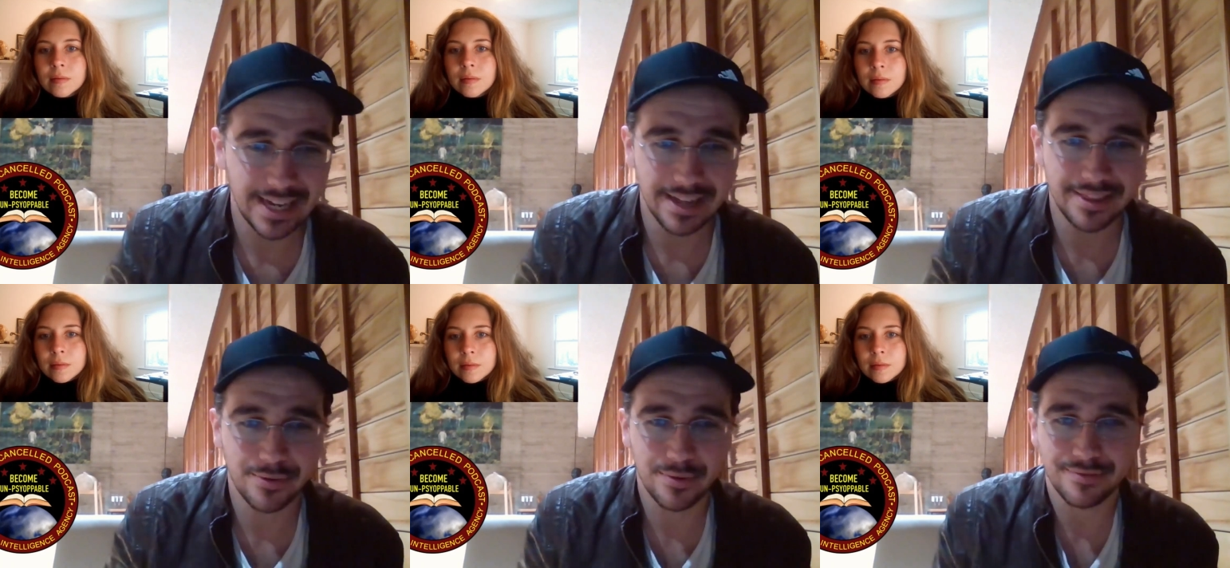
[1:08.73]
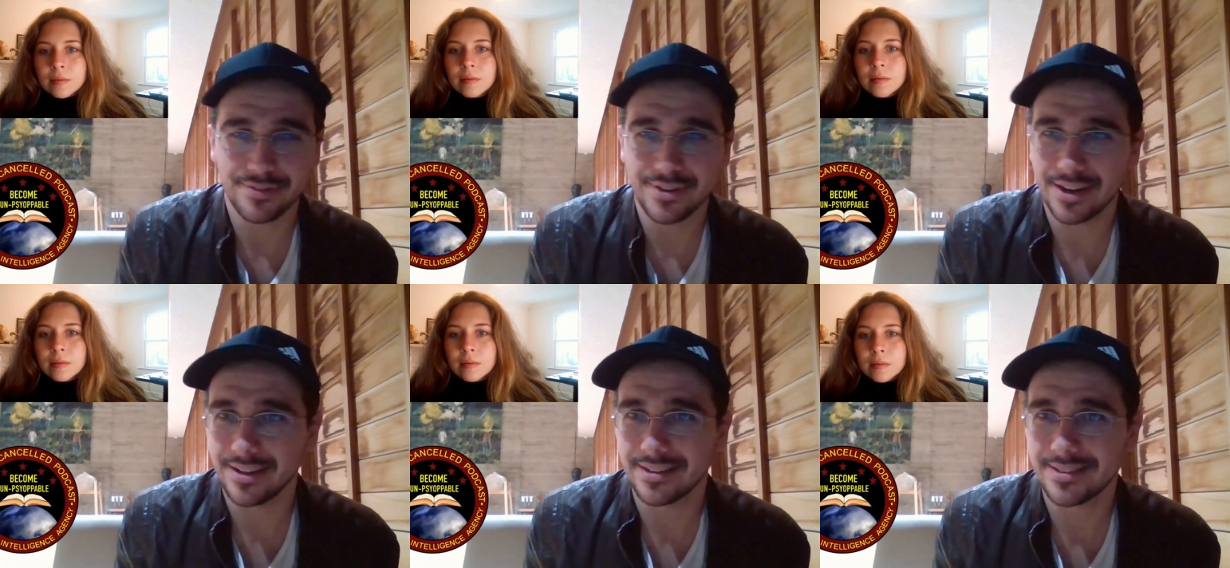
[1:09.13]
Speaker 1: yeah, I
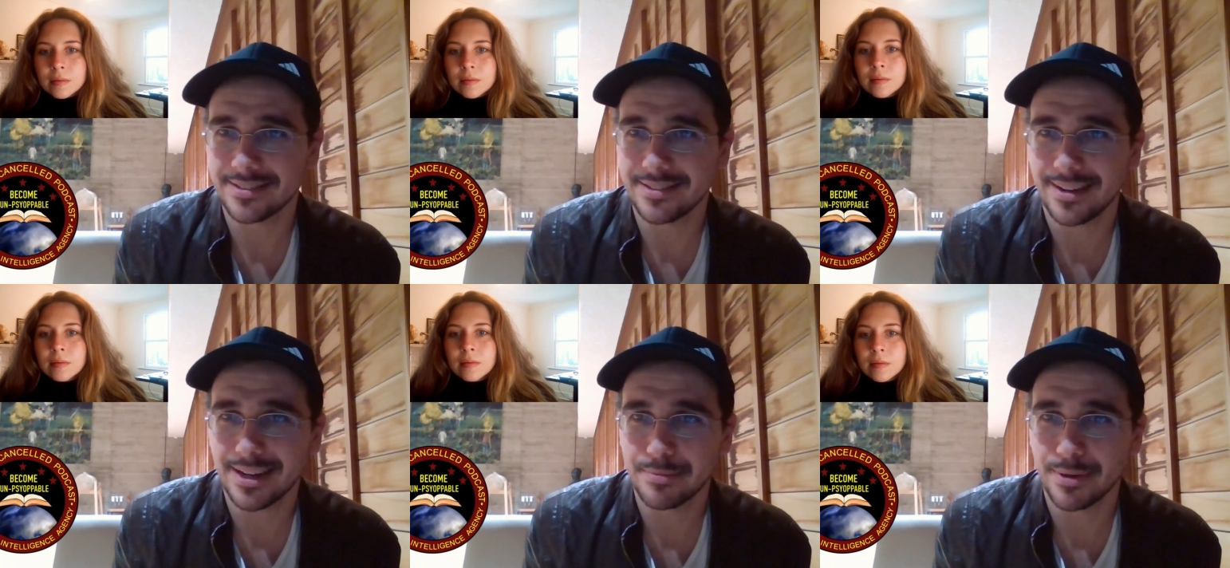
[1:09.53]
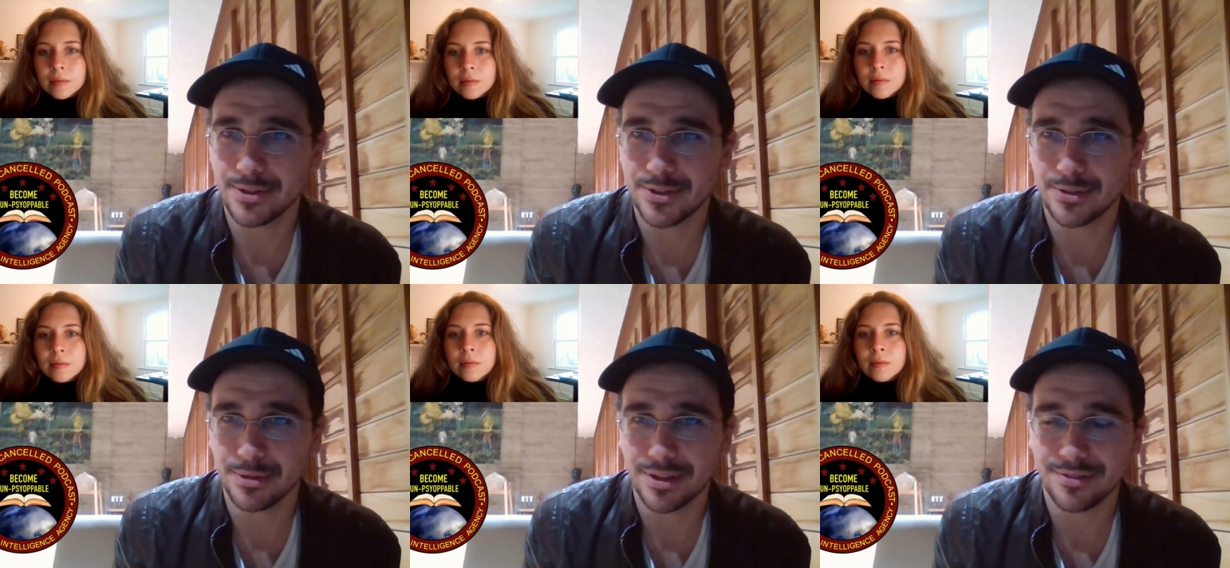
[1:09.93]
think we've got a lot to
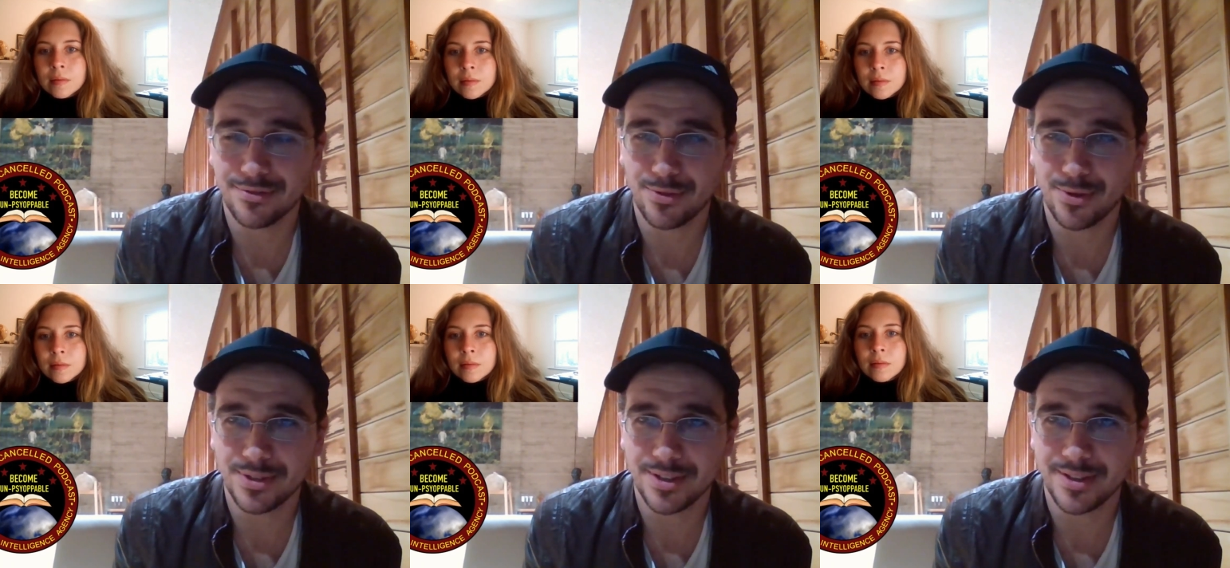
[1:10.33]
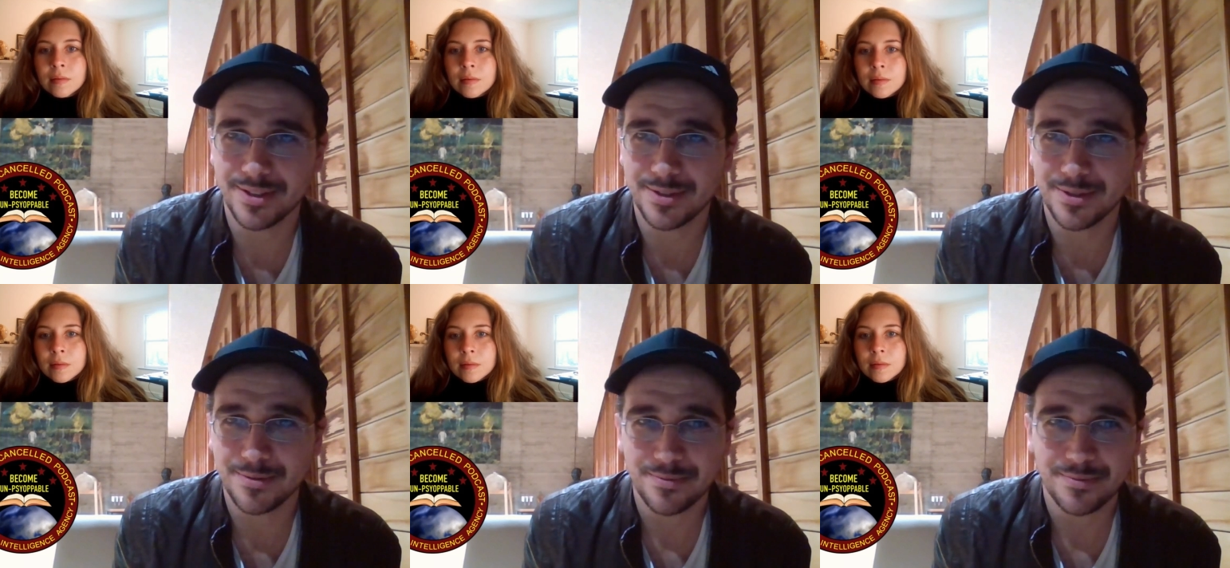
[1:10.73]
talk about. So I'm looking
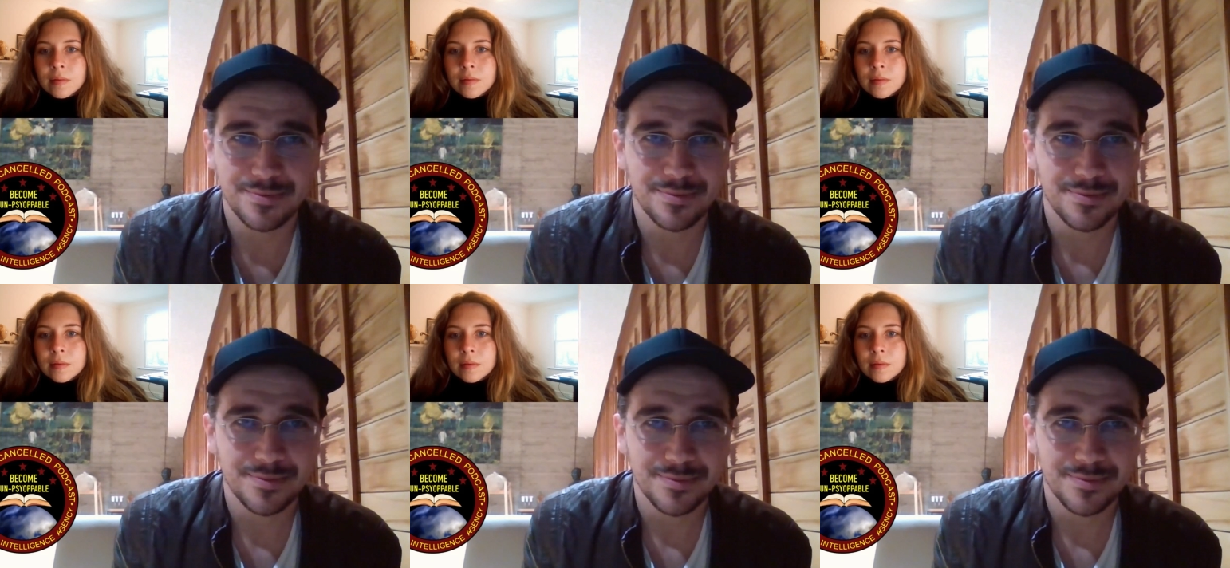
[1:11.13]
forward to this.